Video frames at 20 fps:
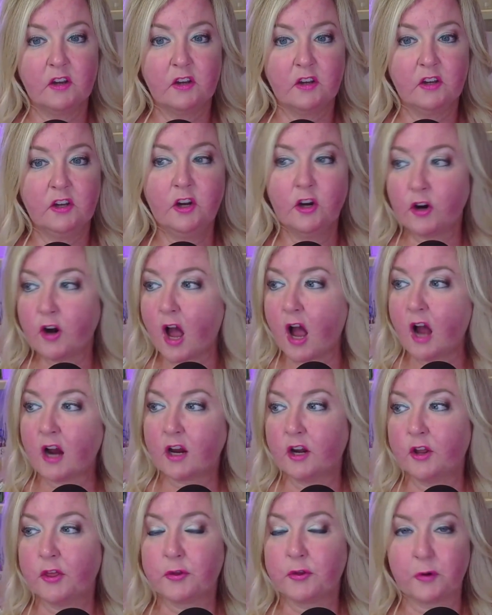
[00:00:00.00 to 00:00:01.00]
"You're not
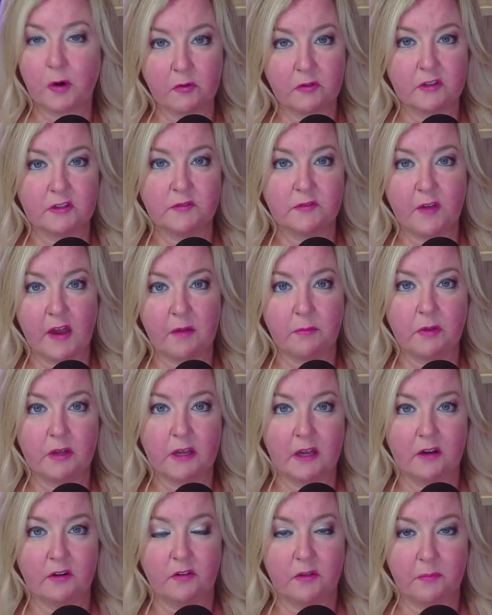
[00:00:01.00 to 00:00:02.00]
going to throw this
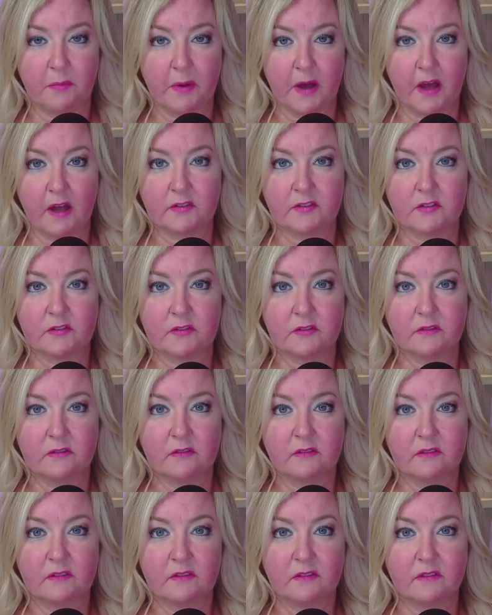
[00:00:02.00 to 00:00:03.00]
family under the bus."
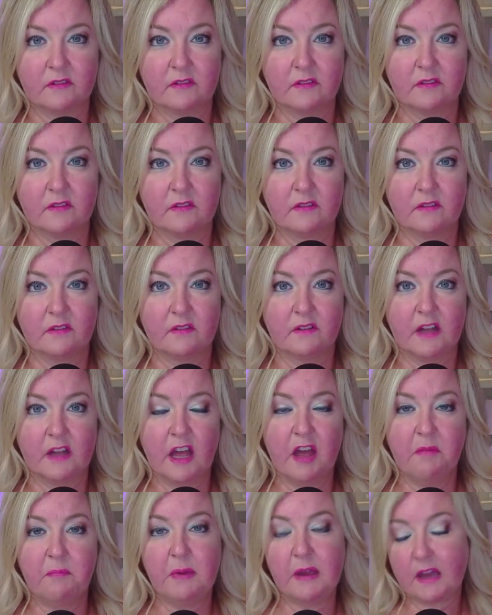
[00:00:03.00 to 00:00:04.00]

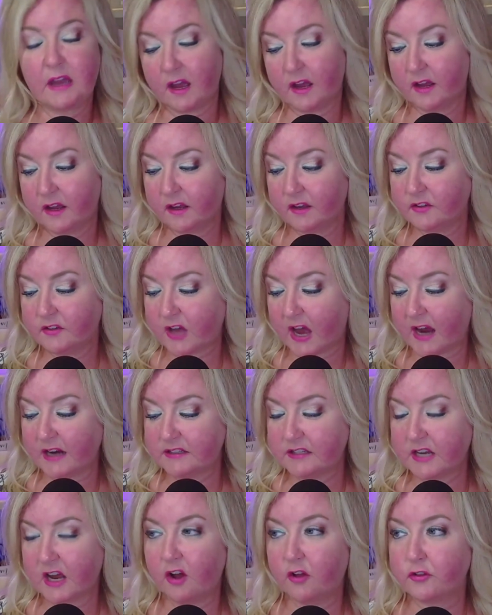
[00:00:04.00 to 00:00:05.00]
Because I
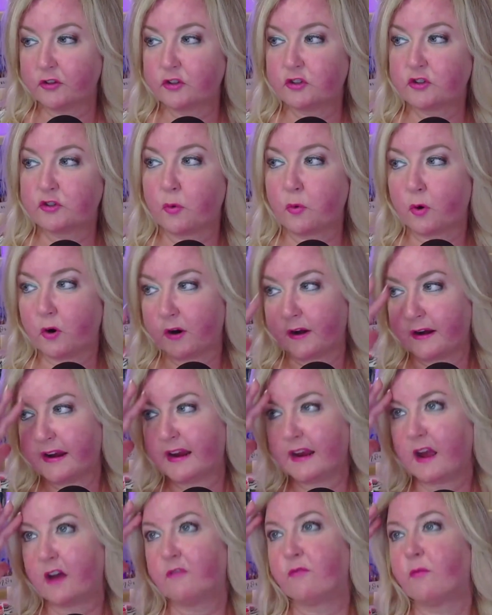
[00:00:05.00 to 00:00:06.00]
tell the
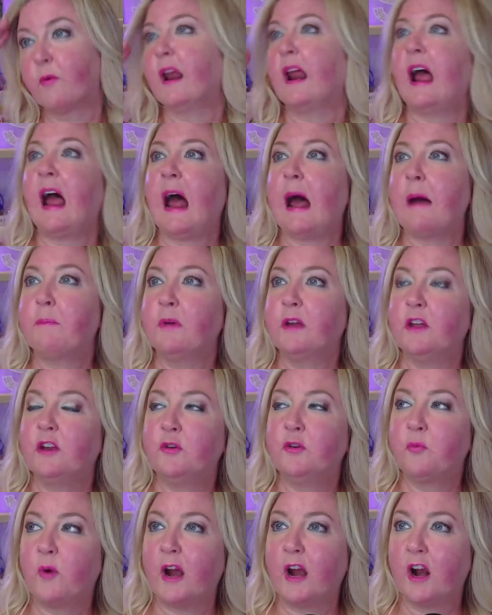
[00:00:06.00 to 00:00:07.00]
story of what
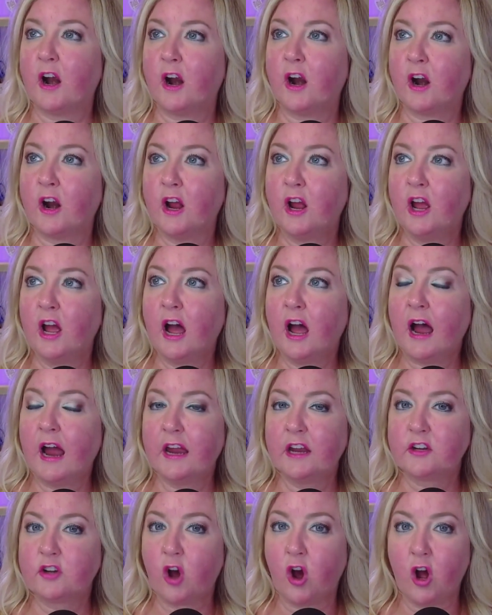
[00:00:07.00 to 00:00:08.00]
happened where
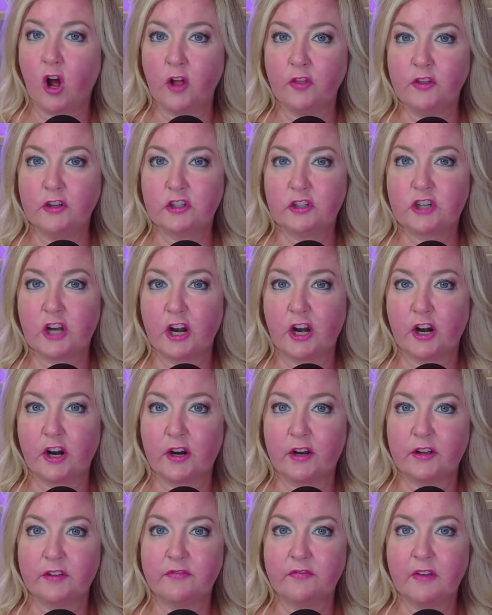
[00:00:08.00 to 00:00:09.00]
I had called the
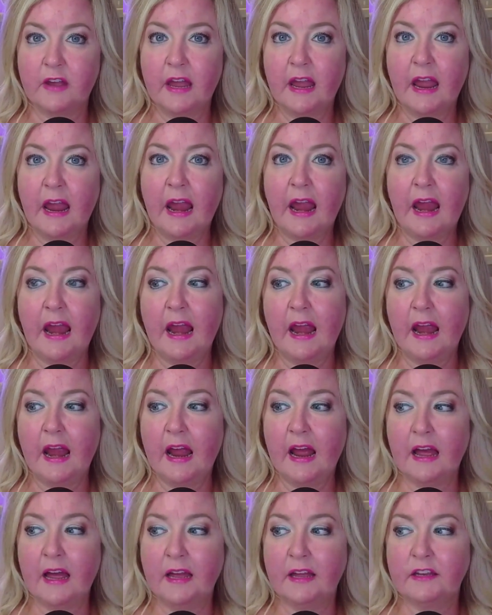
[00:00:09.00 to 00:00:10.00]
sheriff
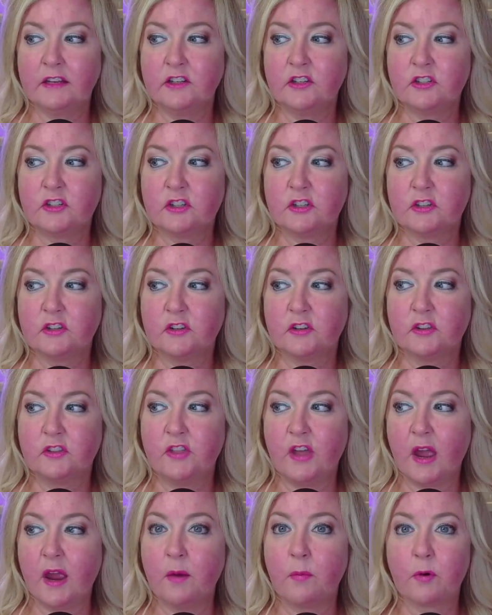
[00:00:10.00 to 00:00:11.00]
and
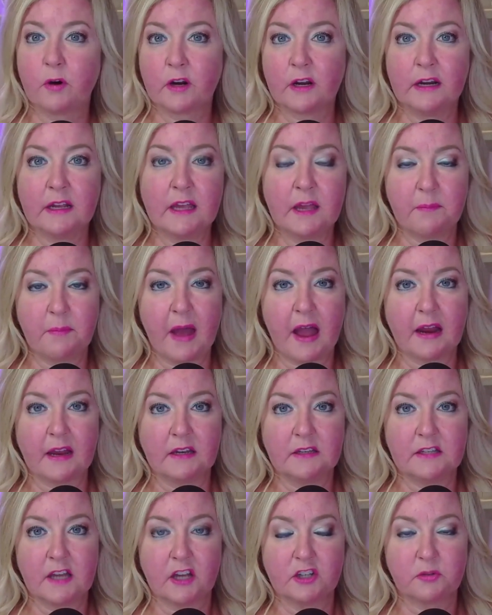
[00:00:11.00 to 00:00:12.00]
they were going to get back
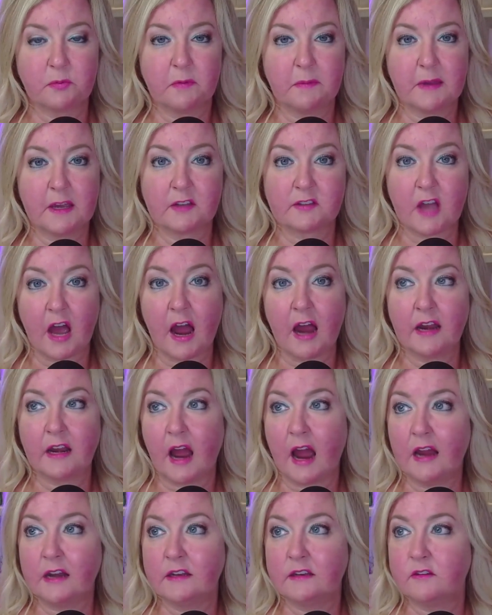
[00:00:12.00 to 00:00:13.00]
in touch with me because
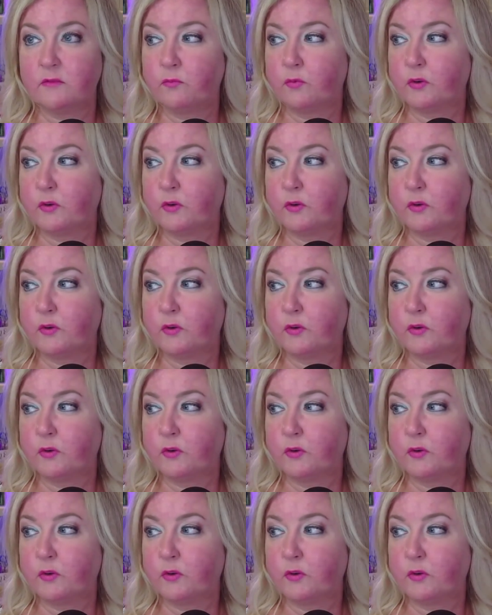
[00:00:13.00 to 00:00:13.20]
I